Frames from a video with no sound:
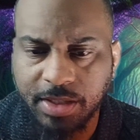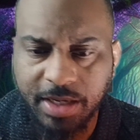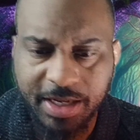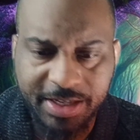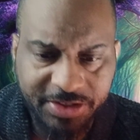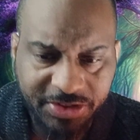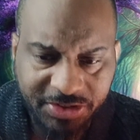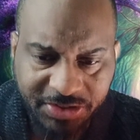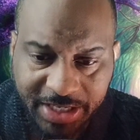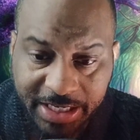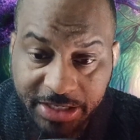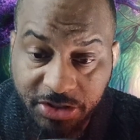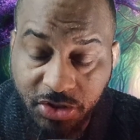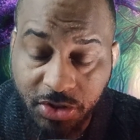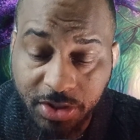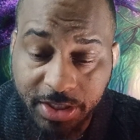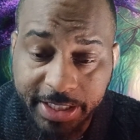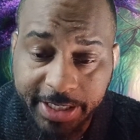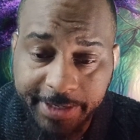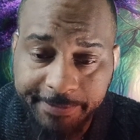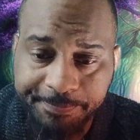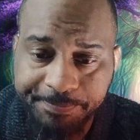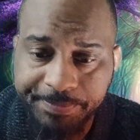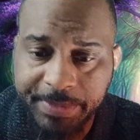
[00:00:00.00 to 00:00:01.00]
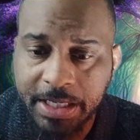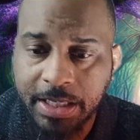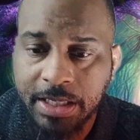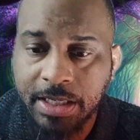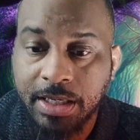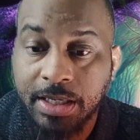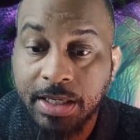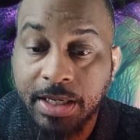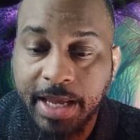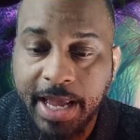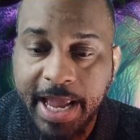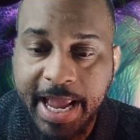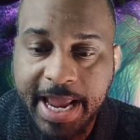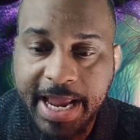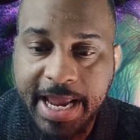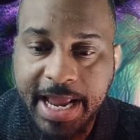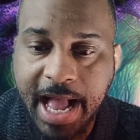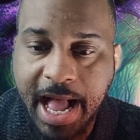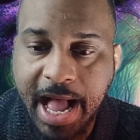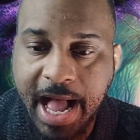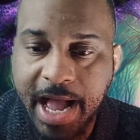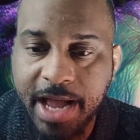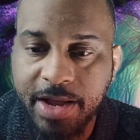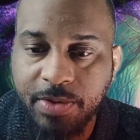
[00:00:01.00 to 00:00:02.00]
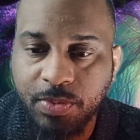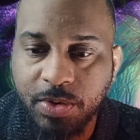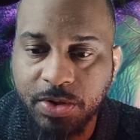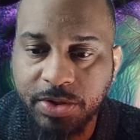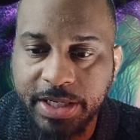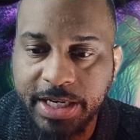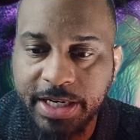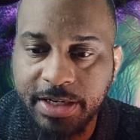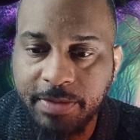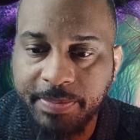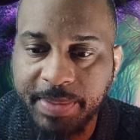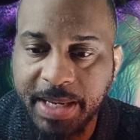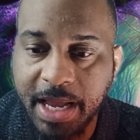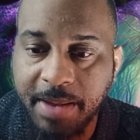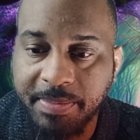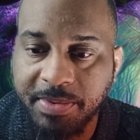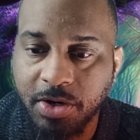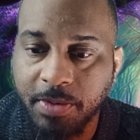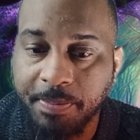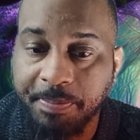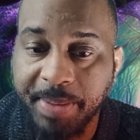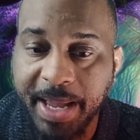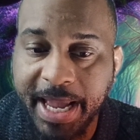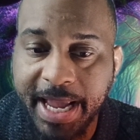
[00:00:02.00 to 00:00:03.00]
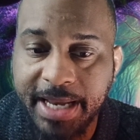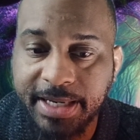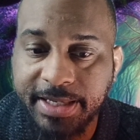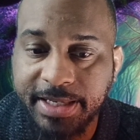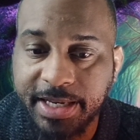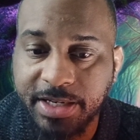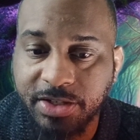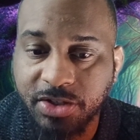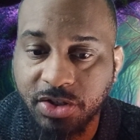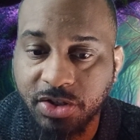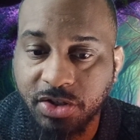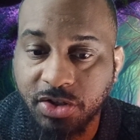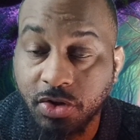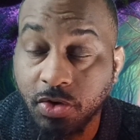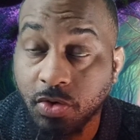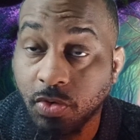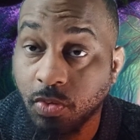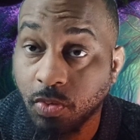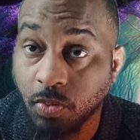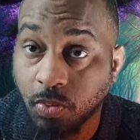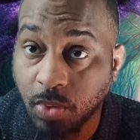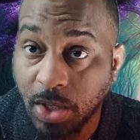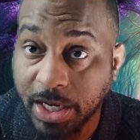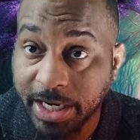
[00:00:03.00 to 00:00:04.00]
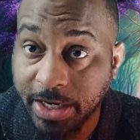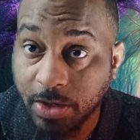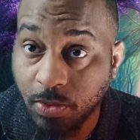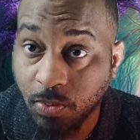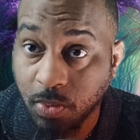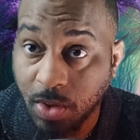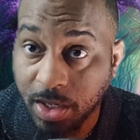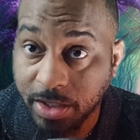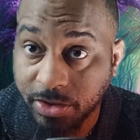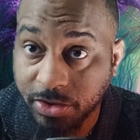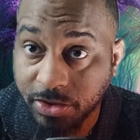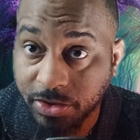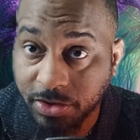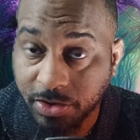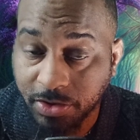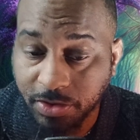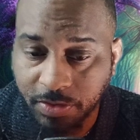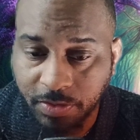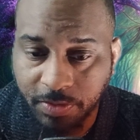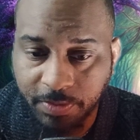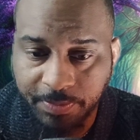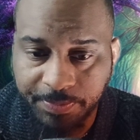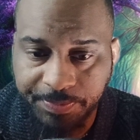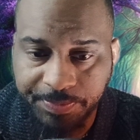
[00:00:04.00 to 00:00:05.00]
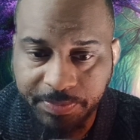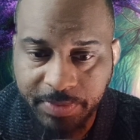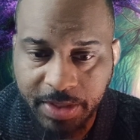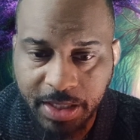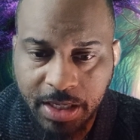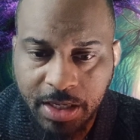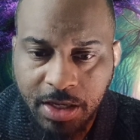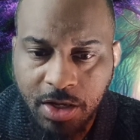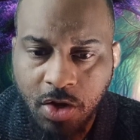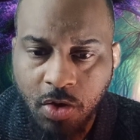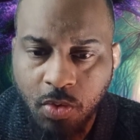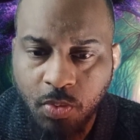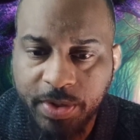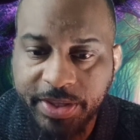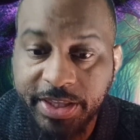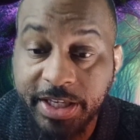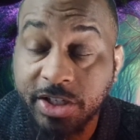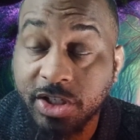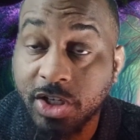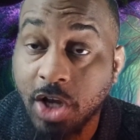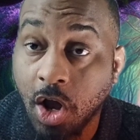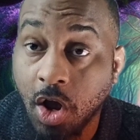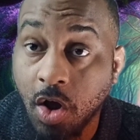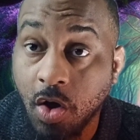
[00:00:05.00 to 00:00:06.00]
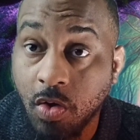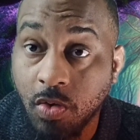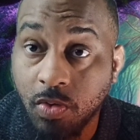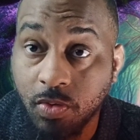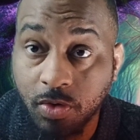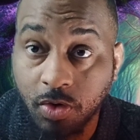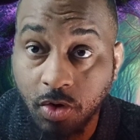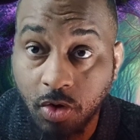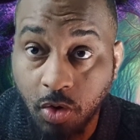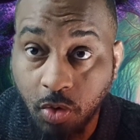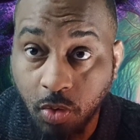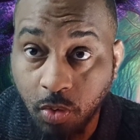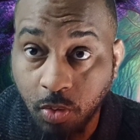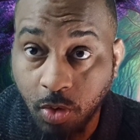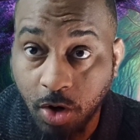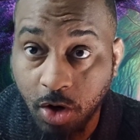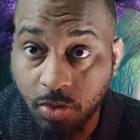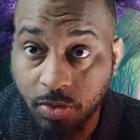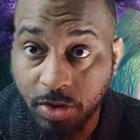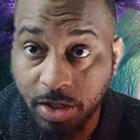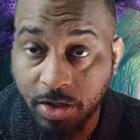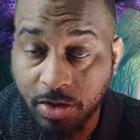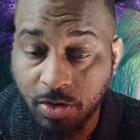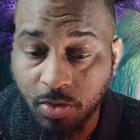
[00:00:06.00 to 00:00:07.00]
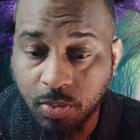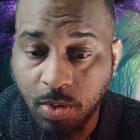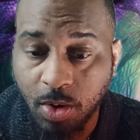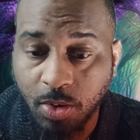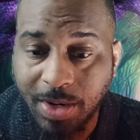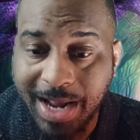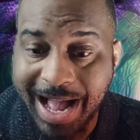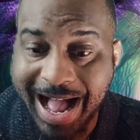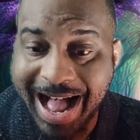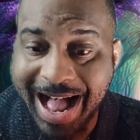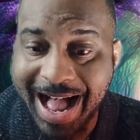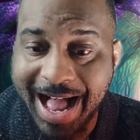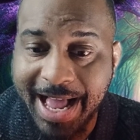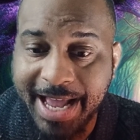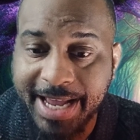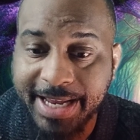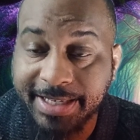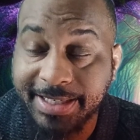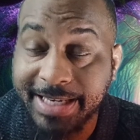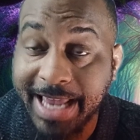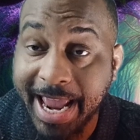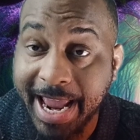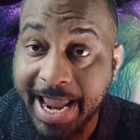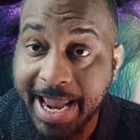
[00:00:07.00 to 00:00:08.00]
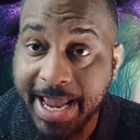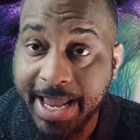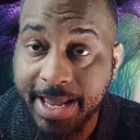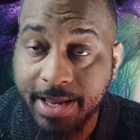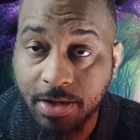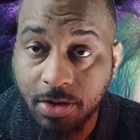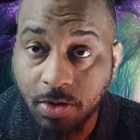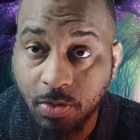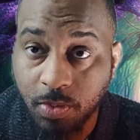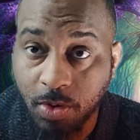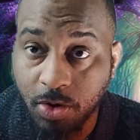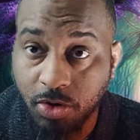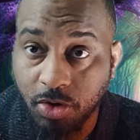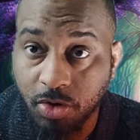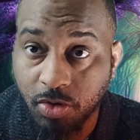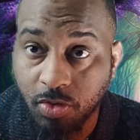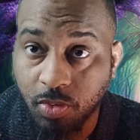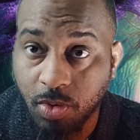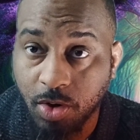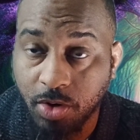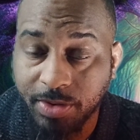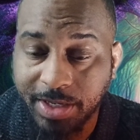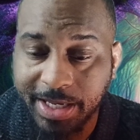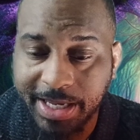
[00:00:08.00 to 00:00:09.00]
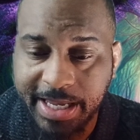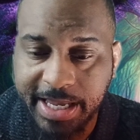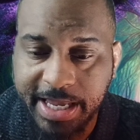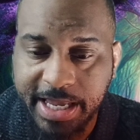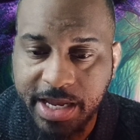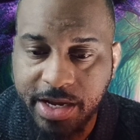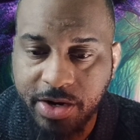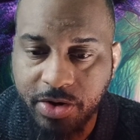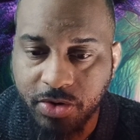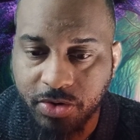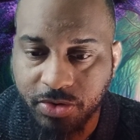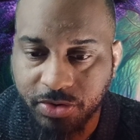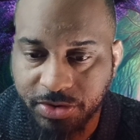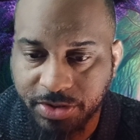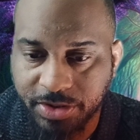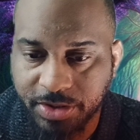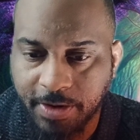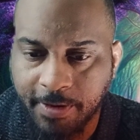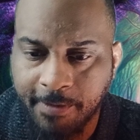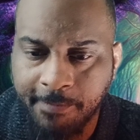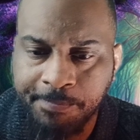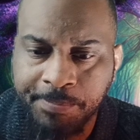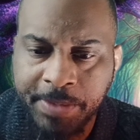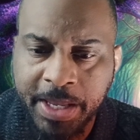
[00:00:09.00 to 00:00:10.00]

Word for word: Essentially, A I will need to be able to pay attention to what it wants to with its own quote unquote eyes and quote unquote ears